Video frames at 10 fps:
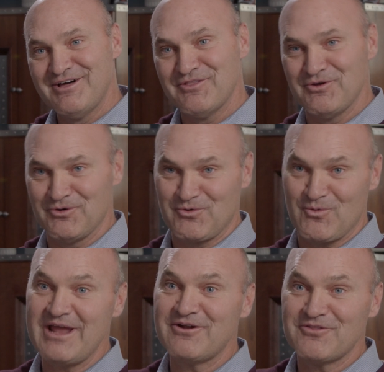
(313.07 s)
the
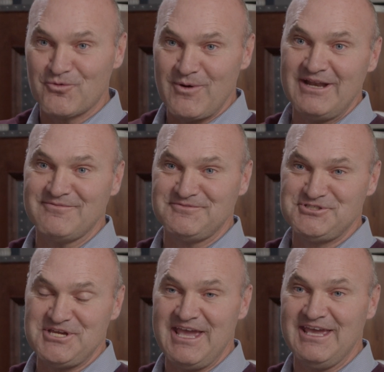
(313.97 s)
greater the rate of
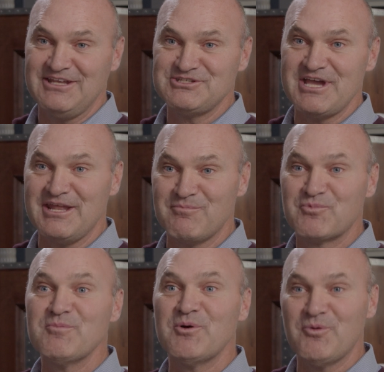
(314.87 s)
change and
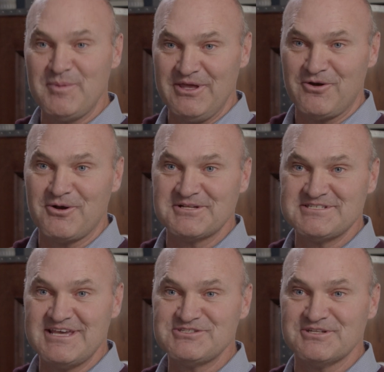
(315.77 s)
improvement will be in our
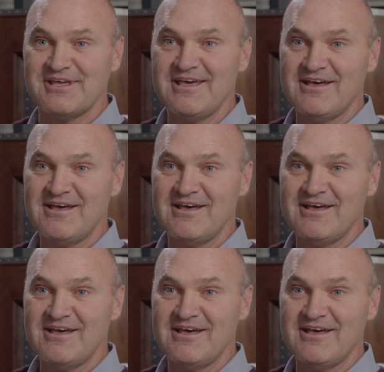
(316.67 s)
organization.